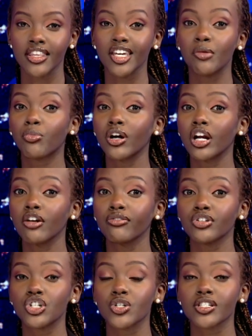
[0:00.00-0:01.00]
The Umbrella
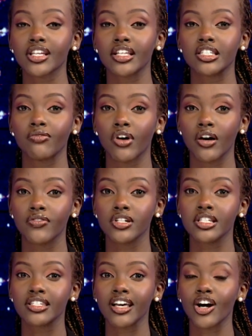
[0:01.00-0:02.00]
for Genocide
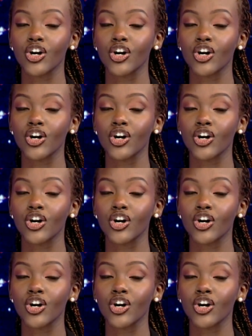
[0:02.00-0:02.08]
Survivors